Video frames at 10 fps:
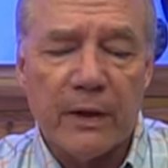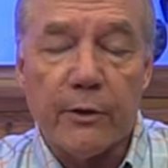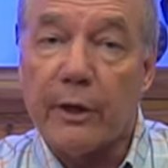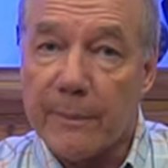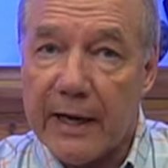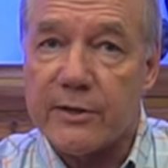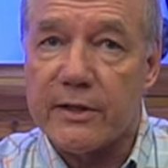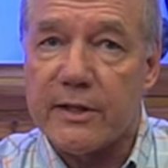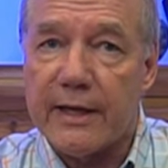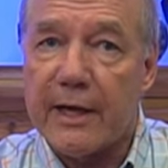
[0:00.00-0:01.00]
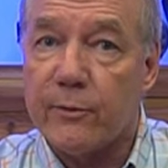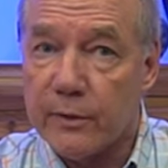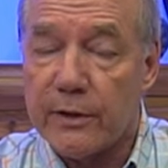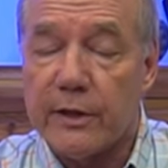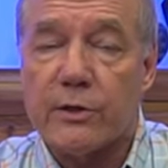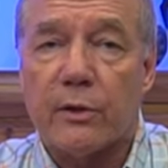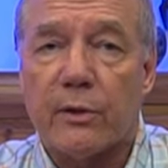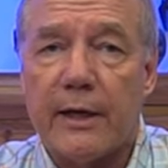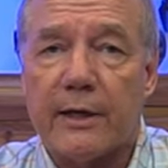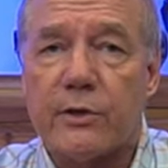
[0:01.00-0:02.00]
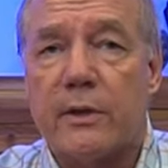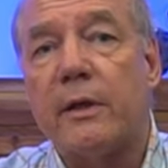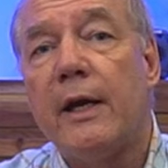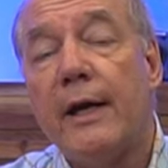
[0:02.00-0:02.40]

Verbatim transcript: you can pass it to that through the digital connection.